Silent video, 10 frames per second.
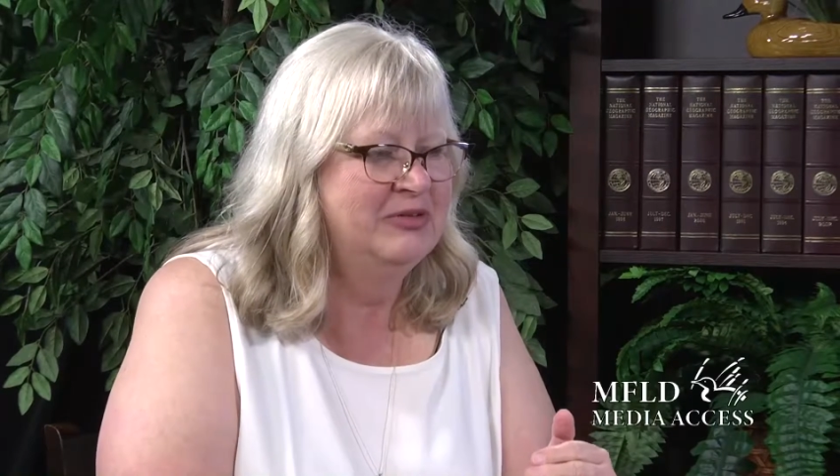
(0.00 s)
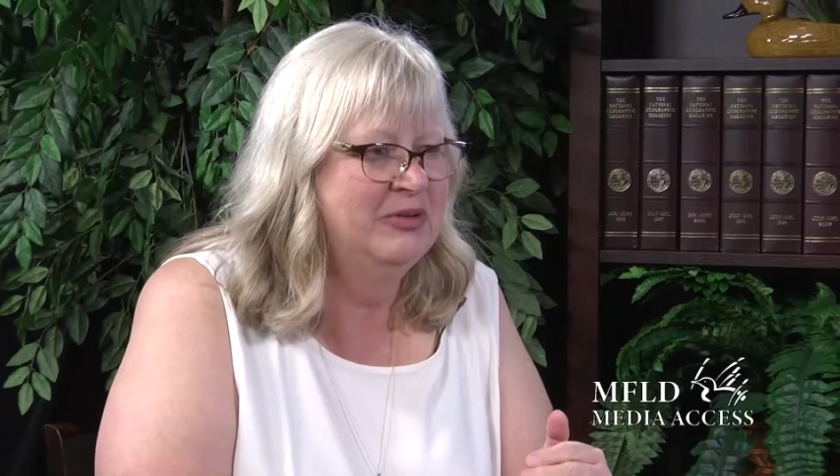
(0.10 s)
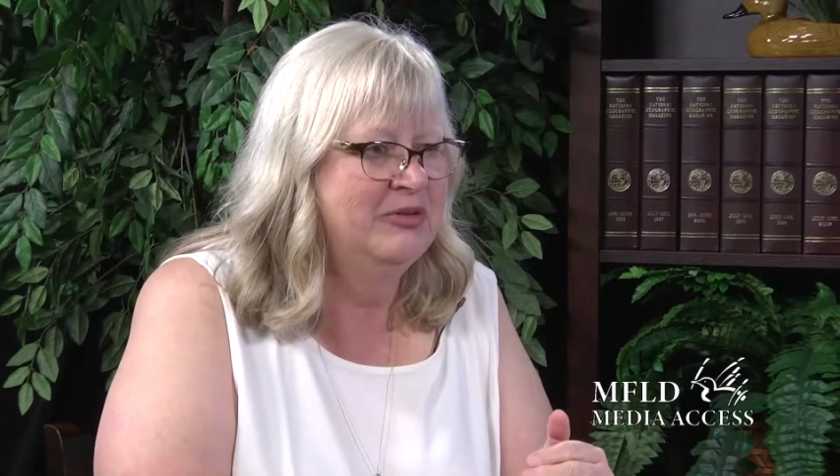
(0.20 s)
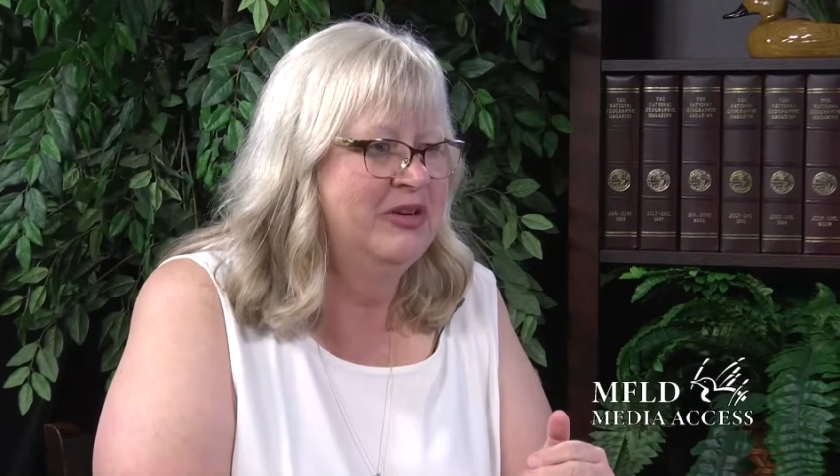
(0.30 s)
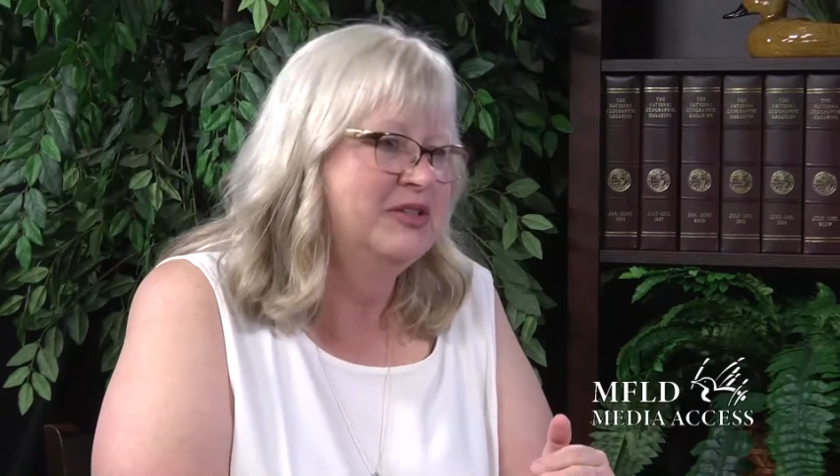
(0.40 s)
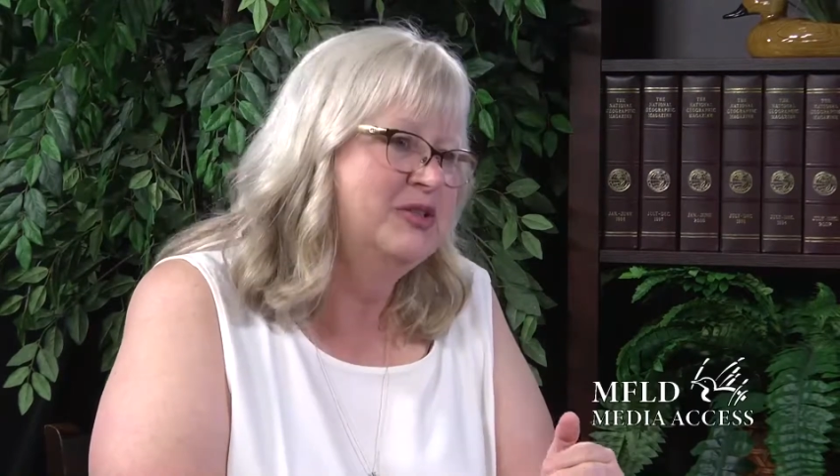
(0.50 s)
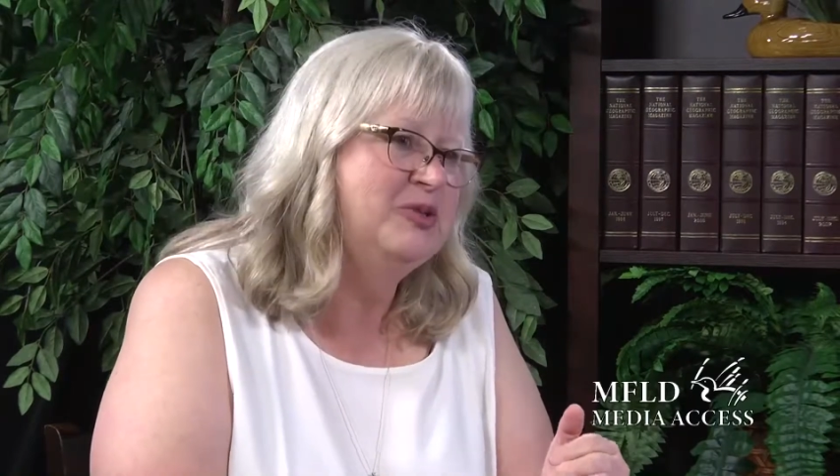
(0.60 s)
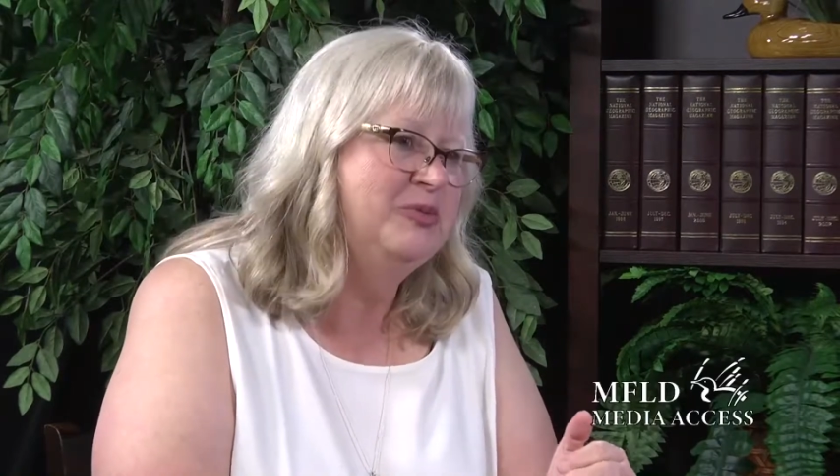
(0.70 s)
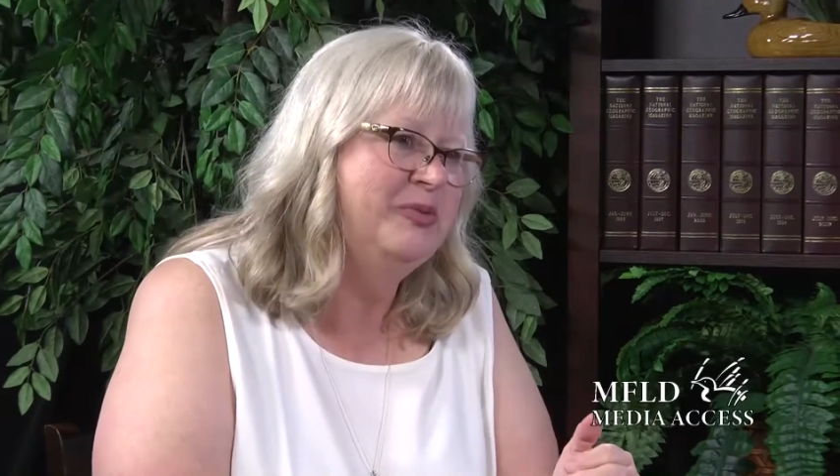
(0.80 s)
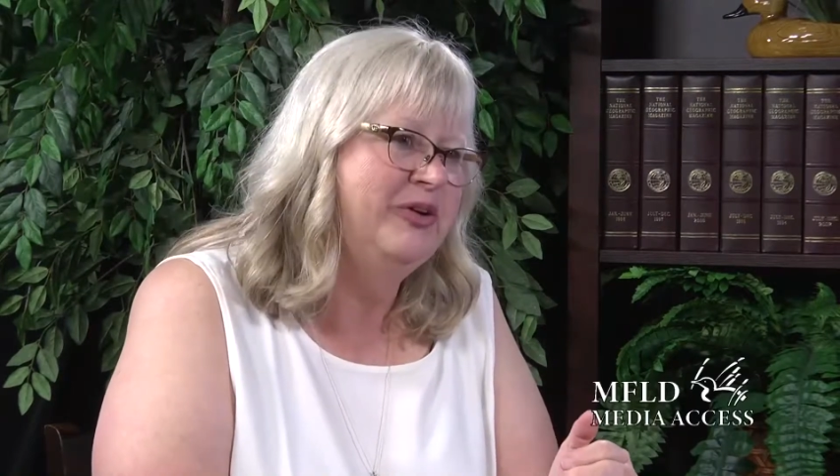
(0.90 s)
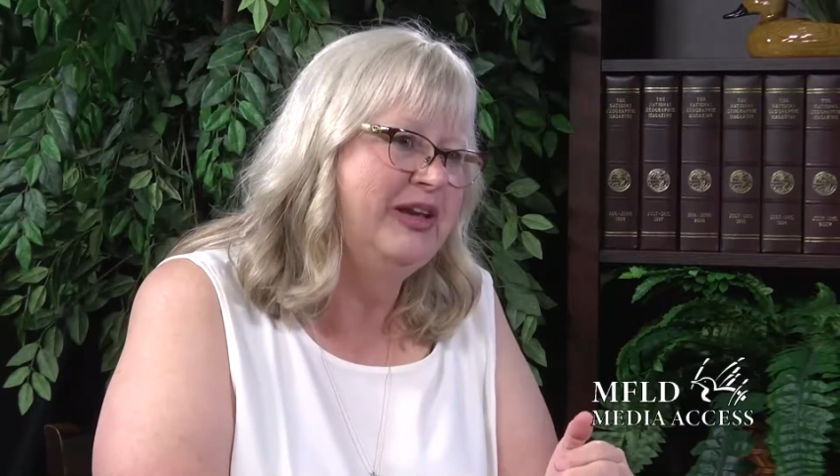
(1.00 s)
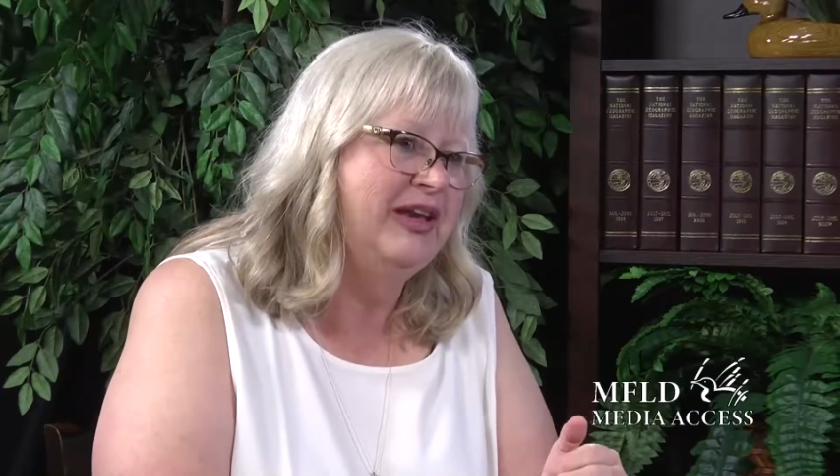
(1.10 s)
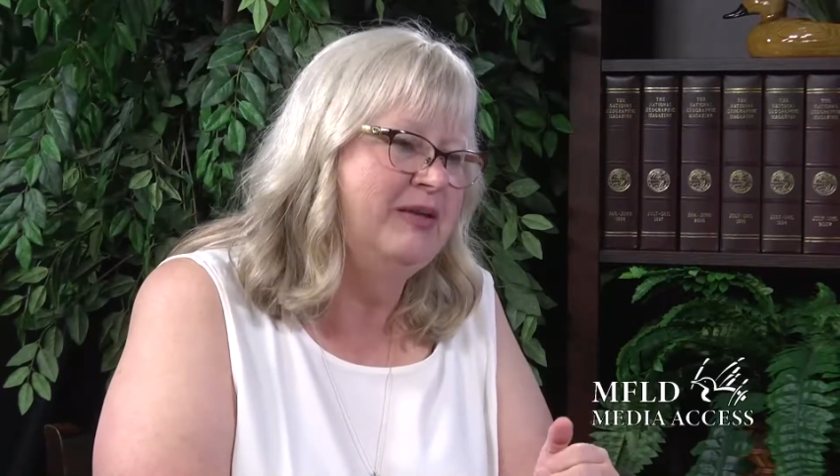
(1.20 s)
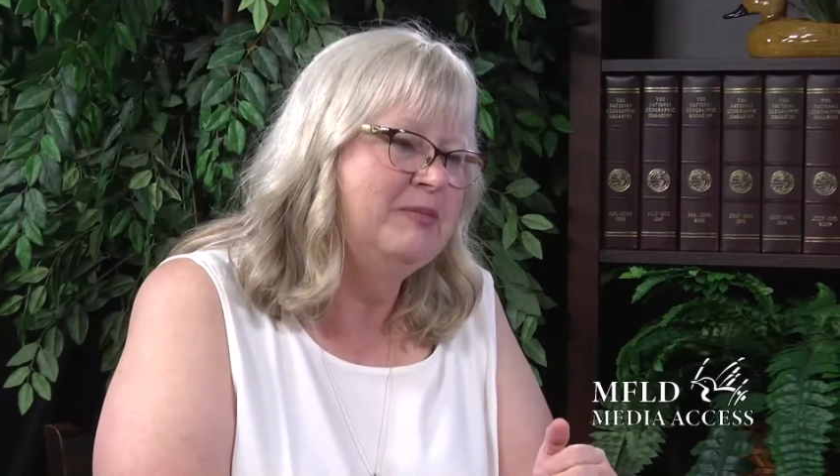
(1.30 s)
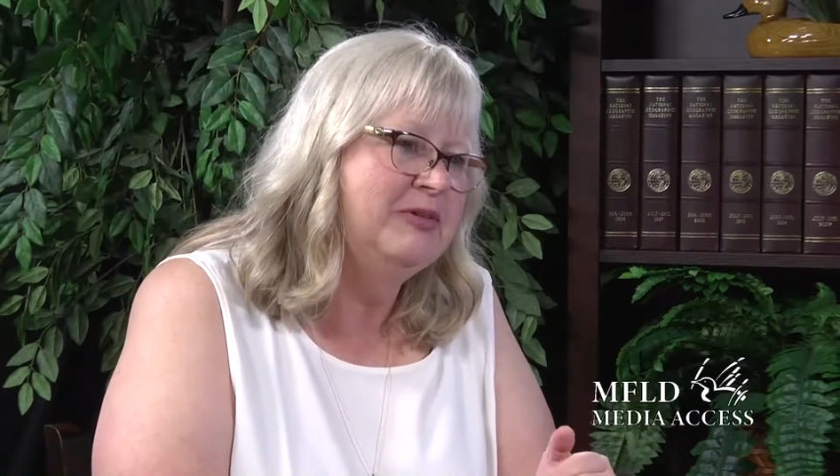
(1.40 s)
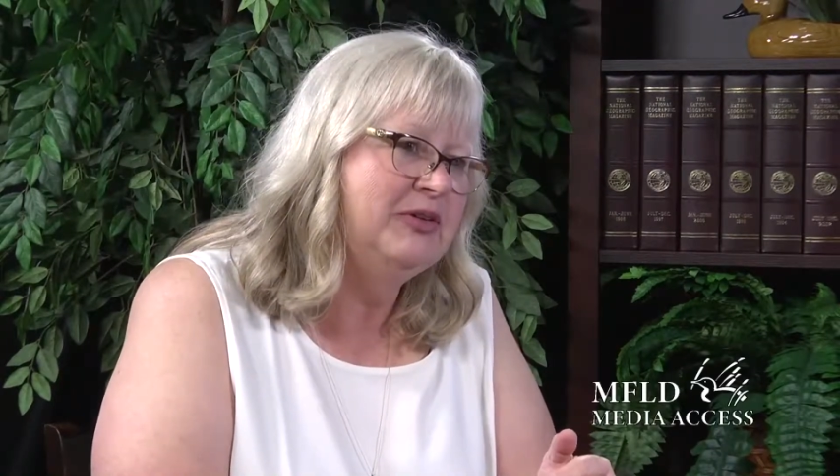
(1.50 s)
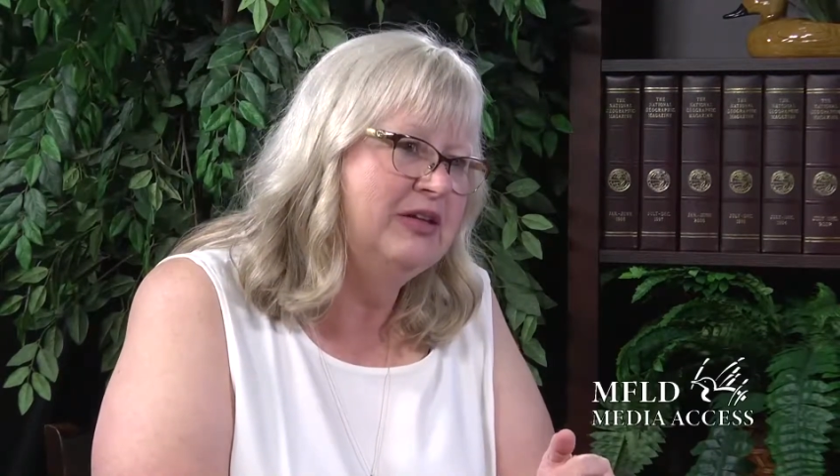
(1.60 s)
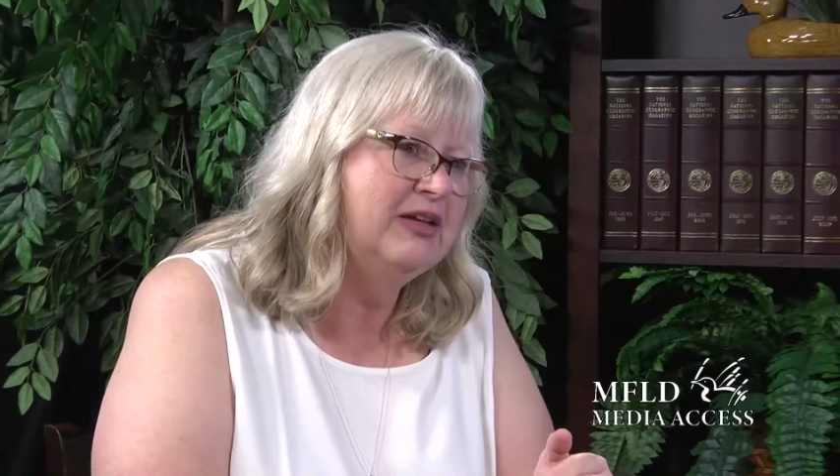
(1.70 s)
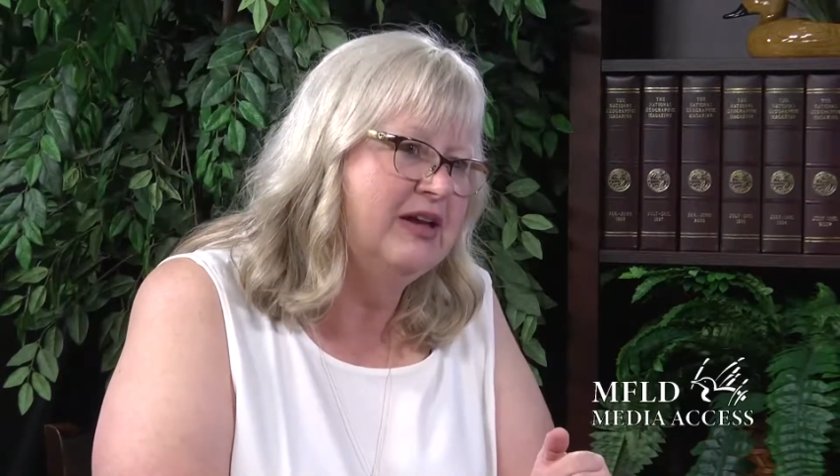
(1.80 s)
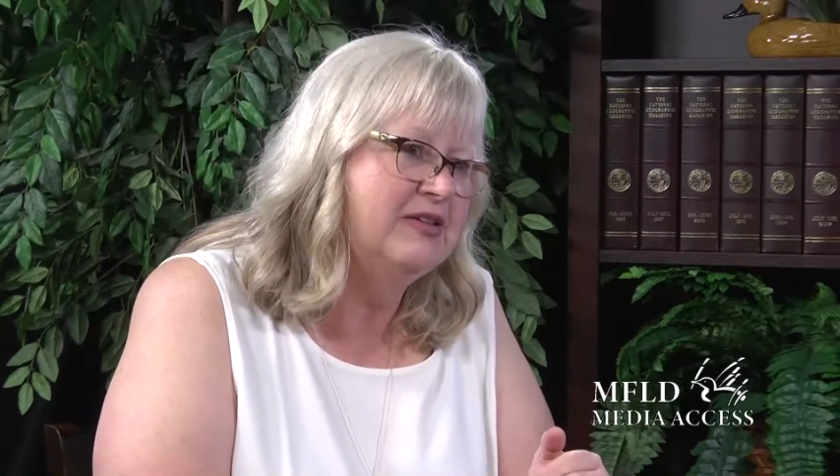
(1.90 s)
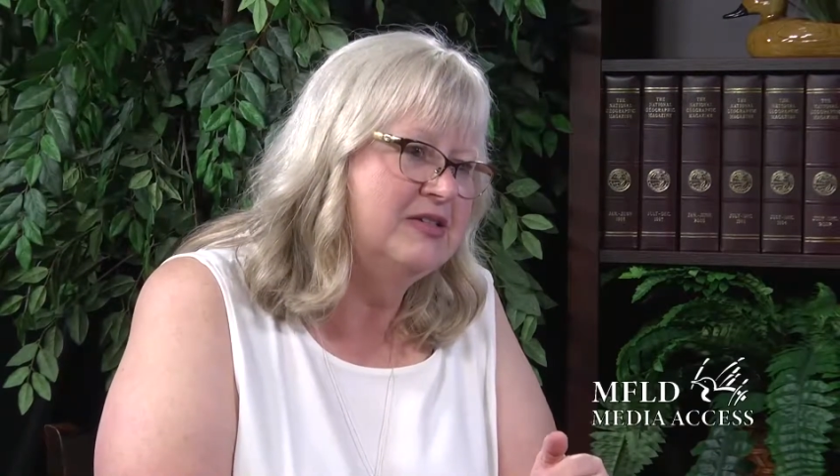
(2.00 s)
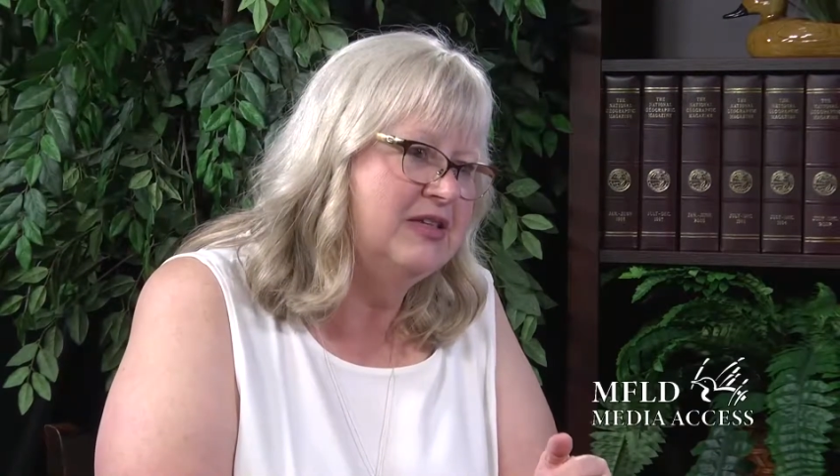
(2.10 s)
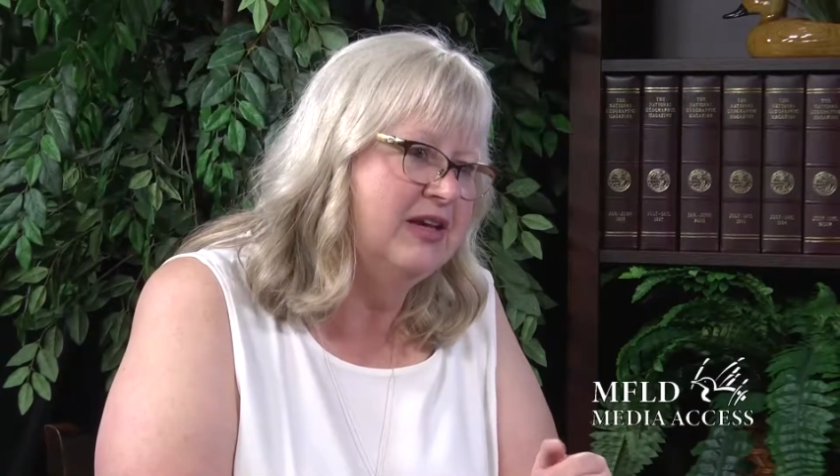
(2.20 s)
we were at $2.8 million in